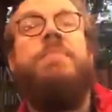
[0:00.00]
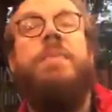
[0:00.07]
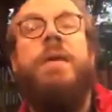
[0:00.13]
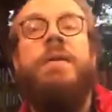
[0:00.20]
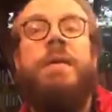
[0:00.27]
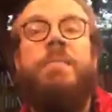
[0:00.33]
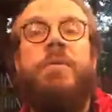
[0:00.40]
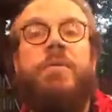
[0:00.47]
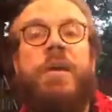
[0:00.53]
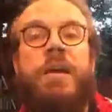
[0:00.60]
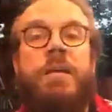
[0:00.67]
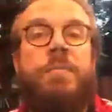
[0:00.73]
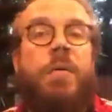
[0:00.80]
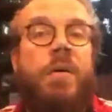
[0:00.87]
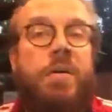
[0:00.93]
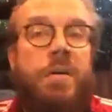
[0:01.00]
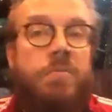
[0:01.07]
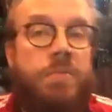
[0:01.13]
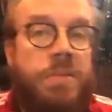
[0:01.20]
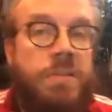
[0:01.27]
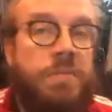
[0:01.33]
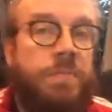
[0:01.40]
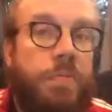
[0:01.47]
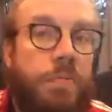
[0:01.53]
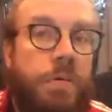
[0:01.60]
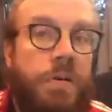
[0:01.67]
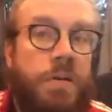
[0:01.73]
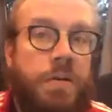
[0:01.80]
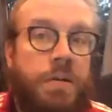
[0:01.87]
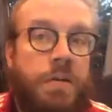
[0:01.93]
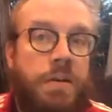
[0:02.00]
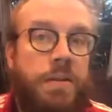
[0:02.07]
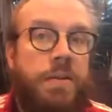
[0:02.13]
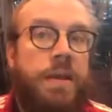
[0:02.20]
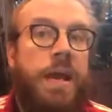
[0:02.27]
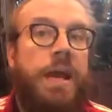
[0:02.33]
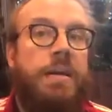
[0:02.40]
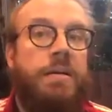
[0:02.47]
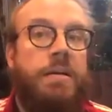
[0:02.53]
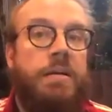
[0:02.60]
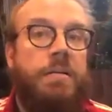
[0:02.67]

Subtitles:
Democratic Party would support that